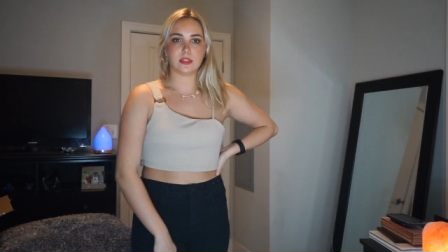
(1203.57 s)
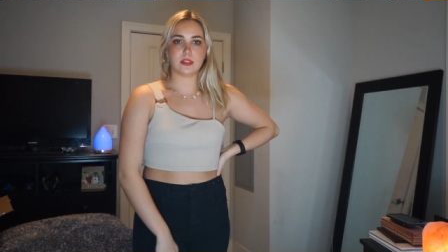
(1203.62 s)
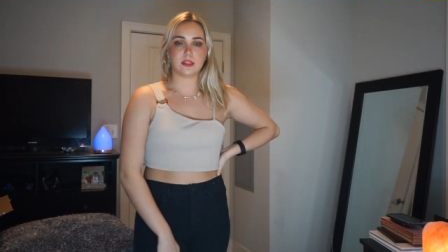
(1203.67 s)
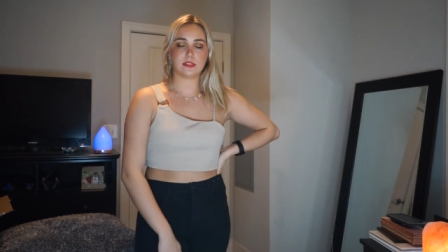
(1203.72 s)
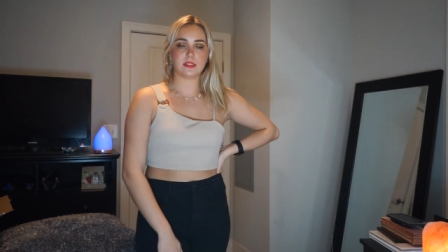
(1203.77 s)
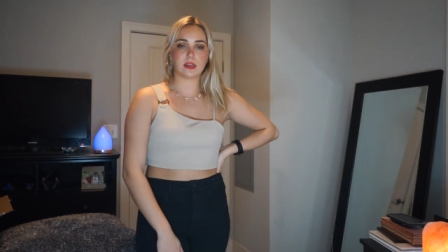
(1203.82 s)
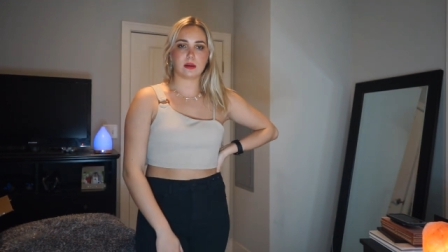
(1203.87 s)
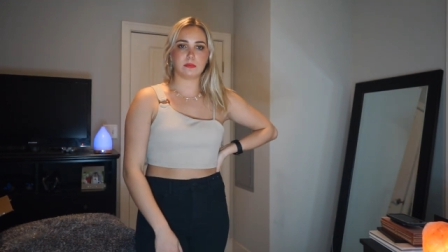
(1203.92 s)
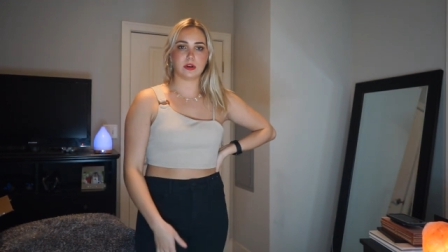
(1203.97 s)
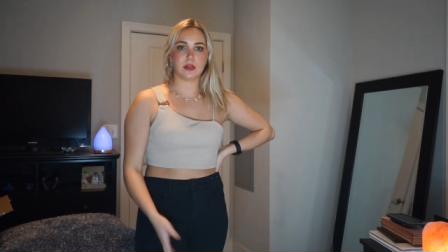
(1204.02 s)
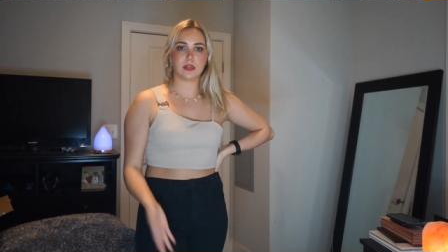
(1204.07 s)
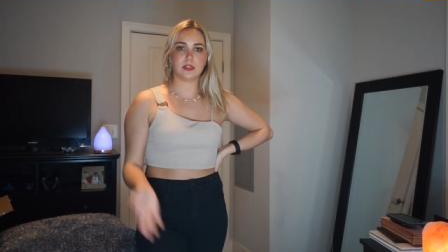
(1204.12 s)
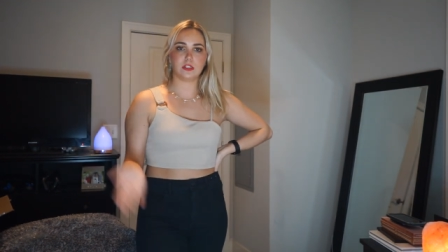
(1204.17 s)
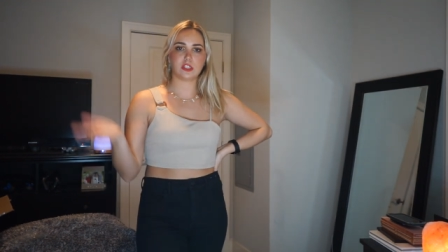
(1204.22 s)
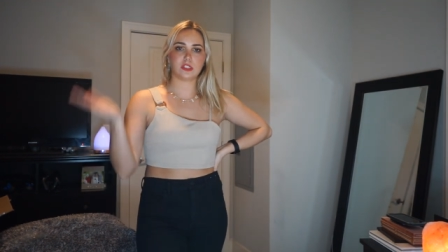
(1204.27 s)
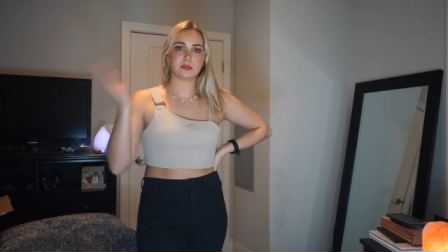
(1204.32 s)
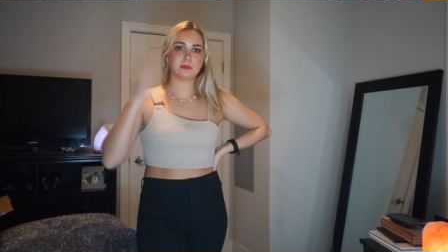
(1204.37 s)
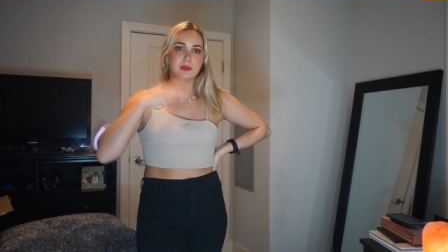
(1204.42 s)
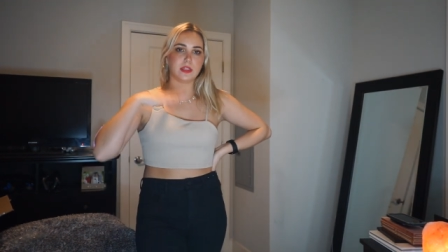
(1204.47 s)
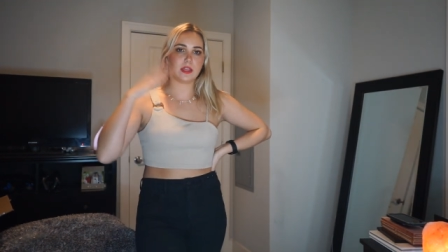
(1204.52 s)
in the summer and
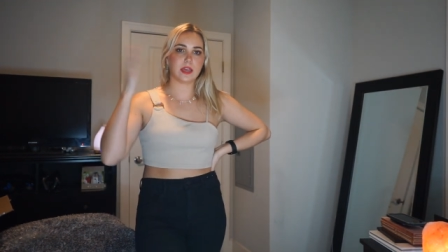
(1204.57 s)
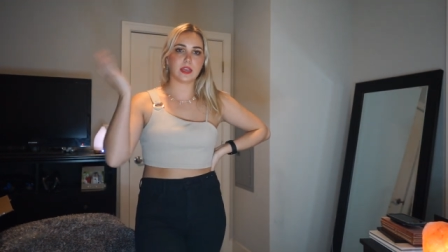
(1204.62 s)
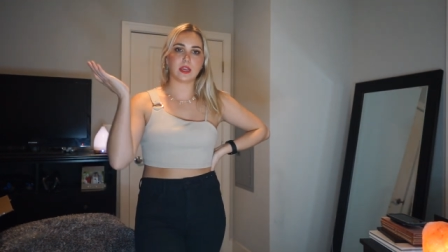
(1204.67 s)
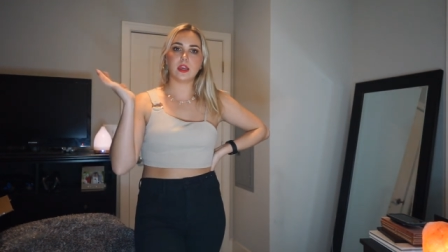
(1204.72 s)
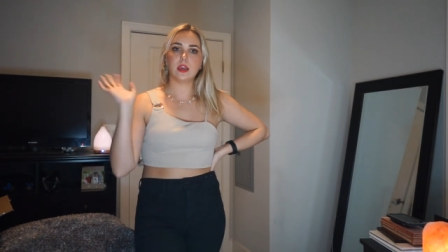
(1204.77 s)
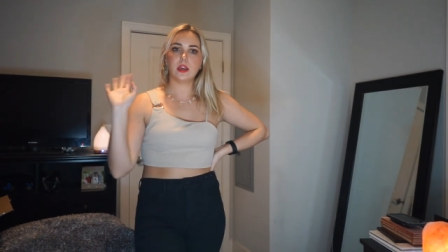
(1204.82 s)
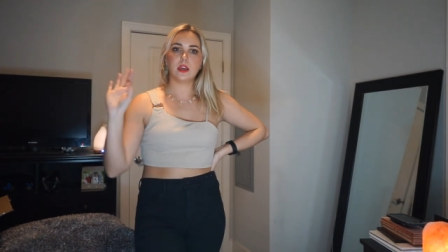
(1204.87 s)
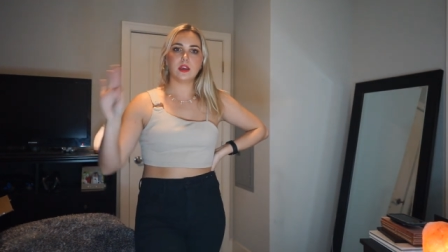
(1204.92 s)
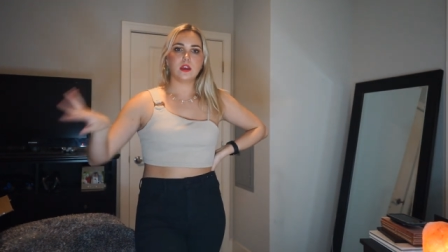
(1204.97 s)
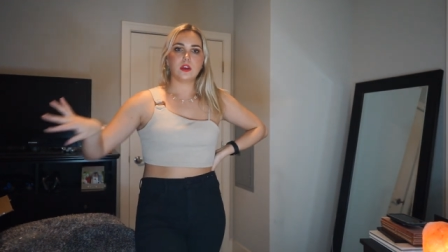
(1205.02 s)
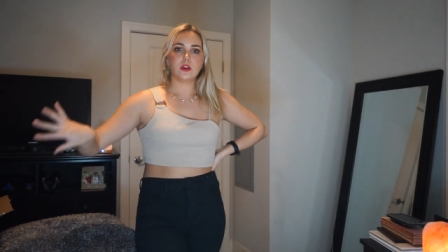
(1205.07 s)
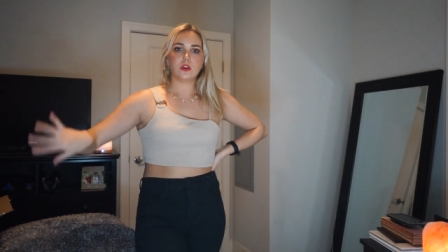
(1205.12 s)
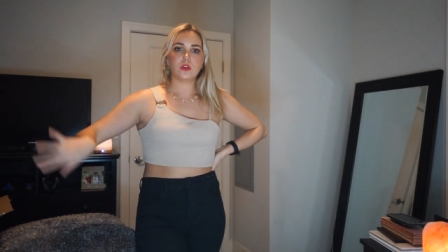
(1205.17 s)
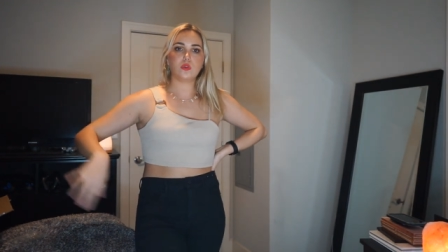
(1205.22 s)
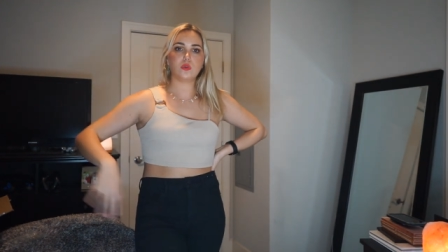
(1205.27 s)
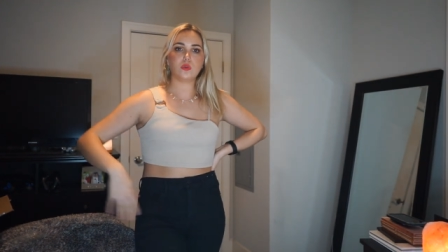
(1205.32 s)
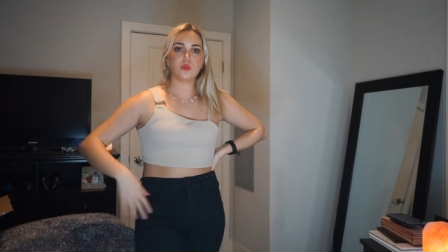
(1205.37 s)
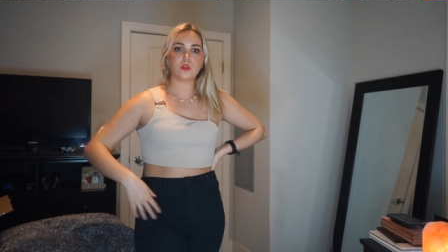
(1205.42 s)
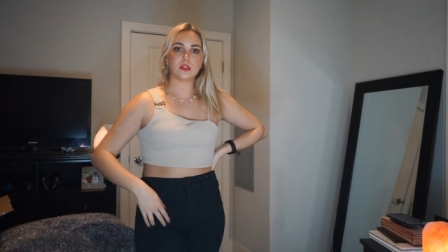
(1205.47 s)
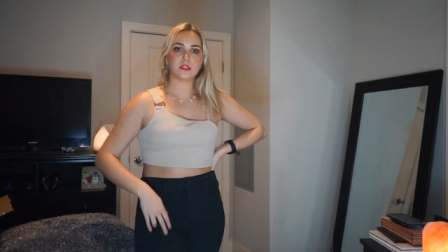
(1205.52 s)
just be like,
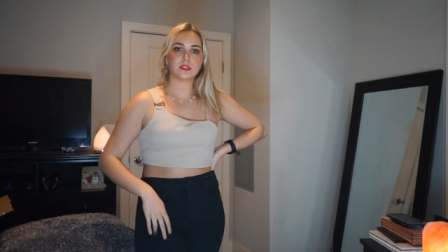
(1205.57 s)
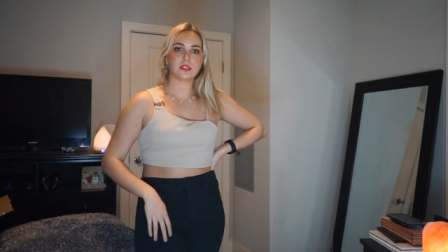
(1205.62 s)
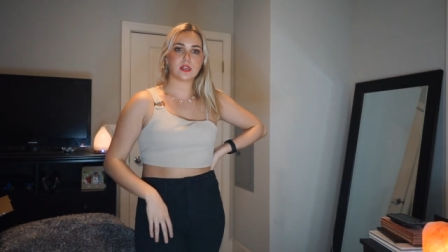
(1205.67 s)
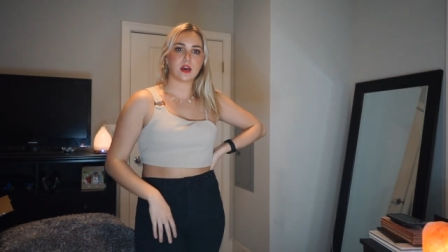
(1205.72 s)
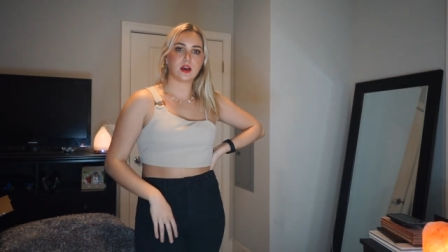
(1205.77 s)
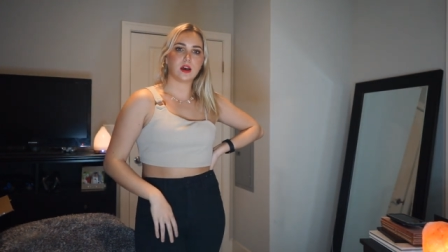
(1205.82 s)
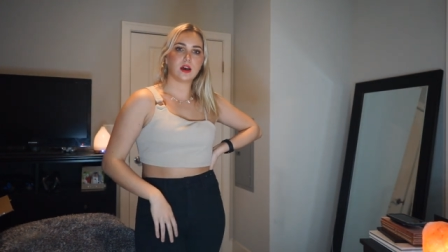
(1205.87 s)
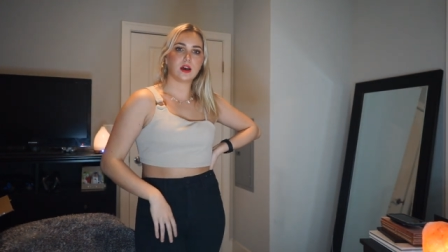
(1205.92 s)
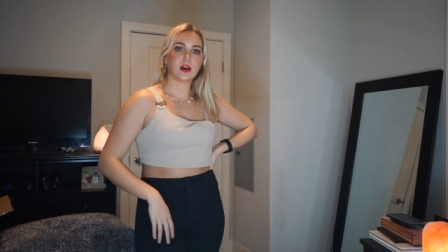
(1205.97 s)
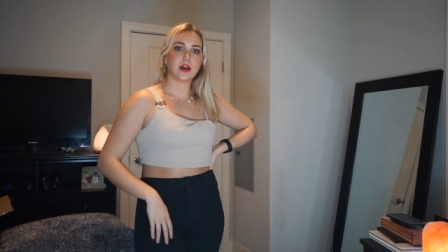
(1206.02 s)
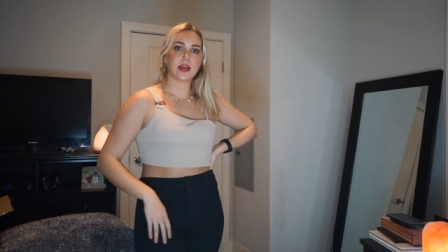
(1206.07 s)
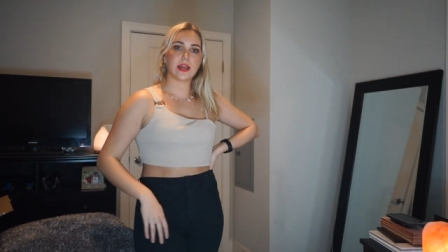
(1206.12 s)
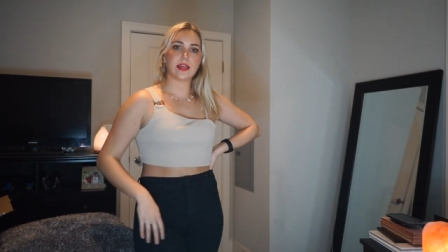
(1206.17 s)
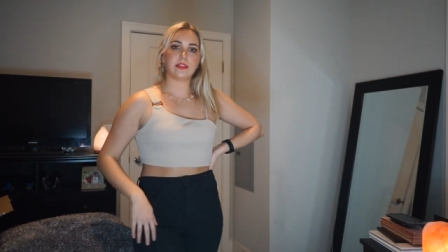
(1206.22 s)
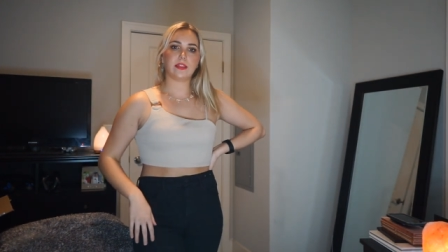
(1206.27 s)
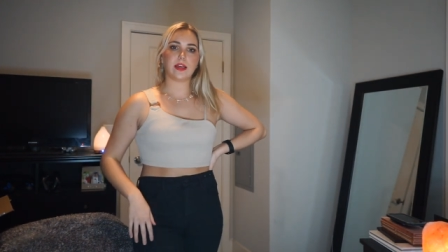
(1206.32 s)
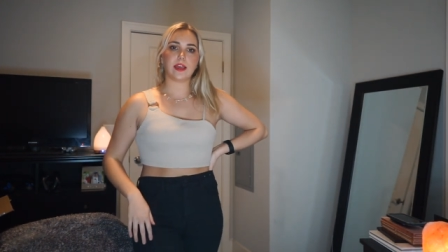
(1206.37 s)
cool, it's not hot.